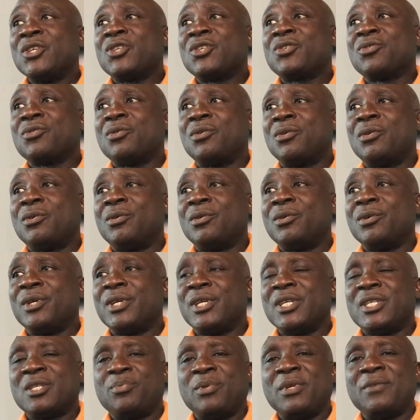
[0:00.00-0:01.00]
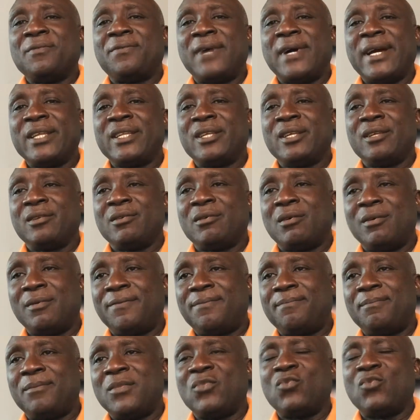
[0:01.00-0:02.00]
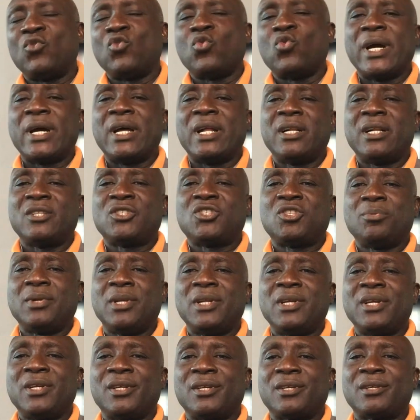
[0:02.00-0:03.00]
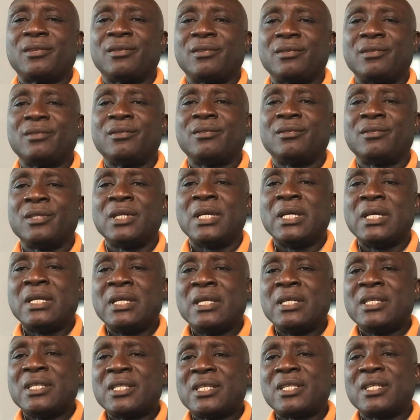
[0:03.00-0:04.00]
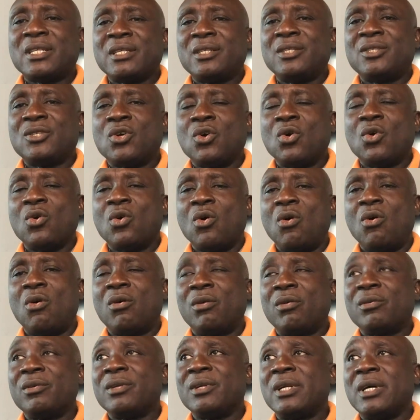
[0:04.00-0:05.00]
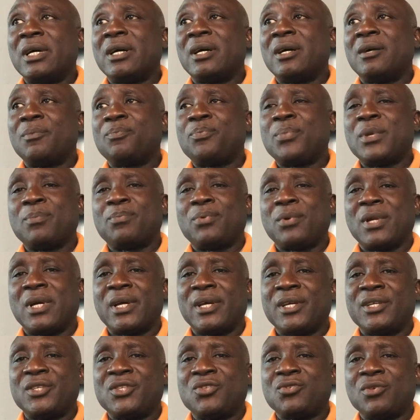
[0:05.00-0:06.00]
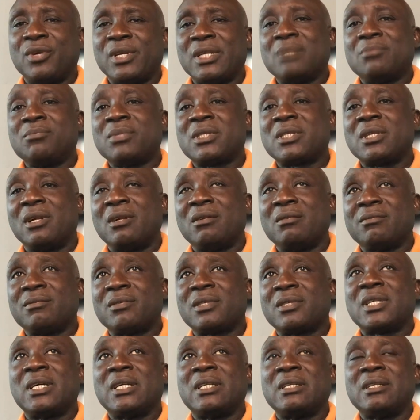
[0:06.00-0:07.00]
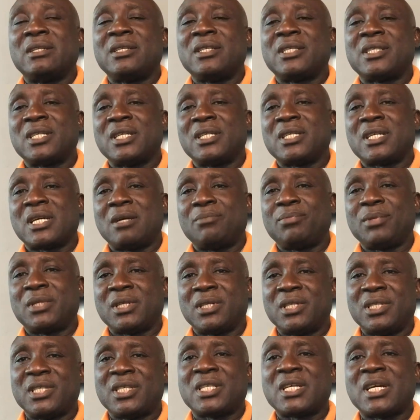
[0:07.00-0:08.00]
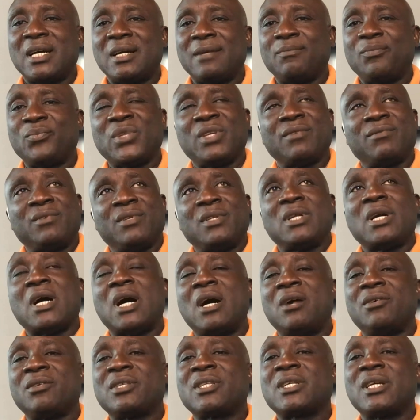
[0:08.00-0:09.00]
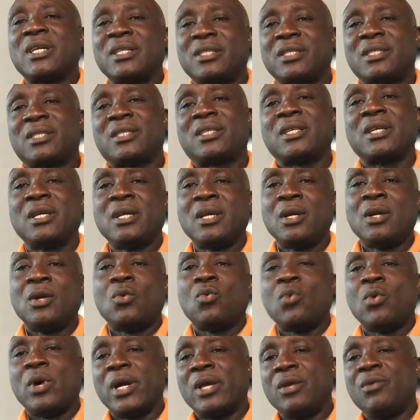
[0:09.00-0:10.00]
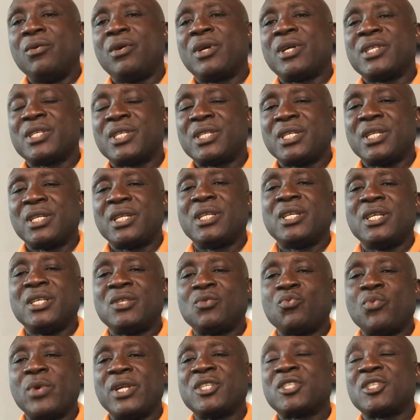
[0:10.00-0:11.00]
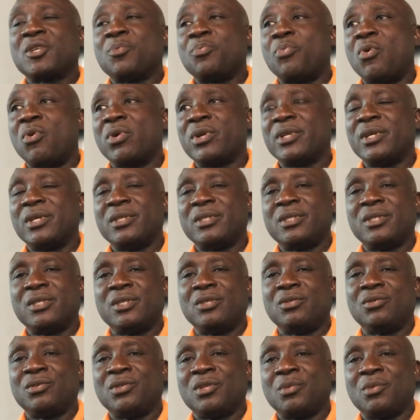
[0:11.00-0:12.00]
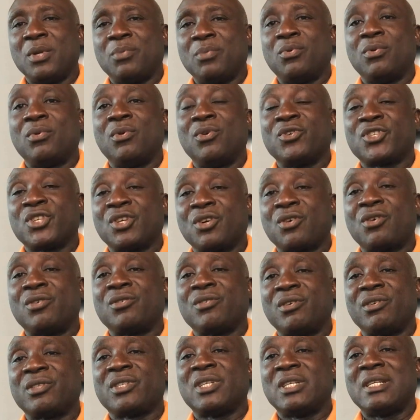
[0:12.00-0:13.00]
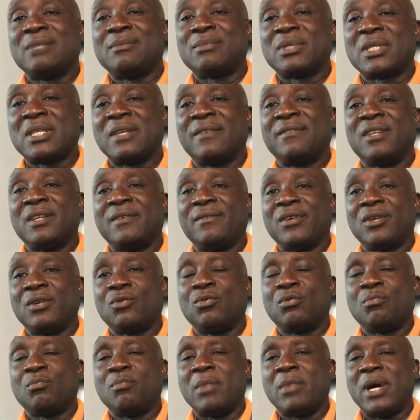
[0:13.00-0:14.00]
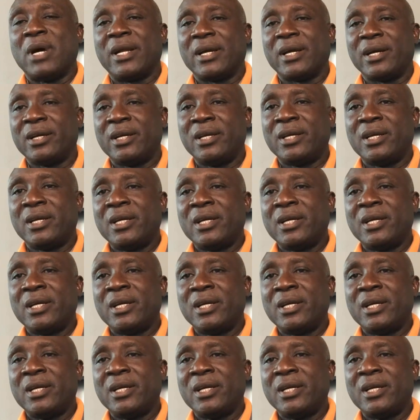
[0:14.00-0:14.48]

So it's been fine enough while jubilation still go on. People are enjoying themselves and the state capital is calm, even the outskirts, where you can see that he's well supported. You know, the people also conducted themselves in a very good manner.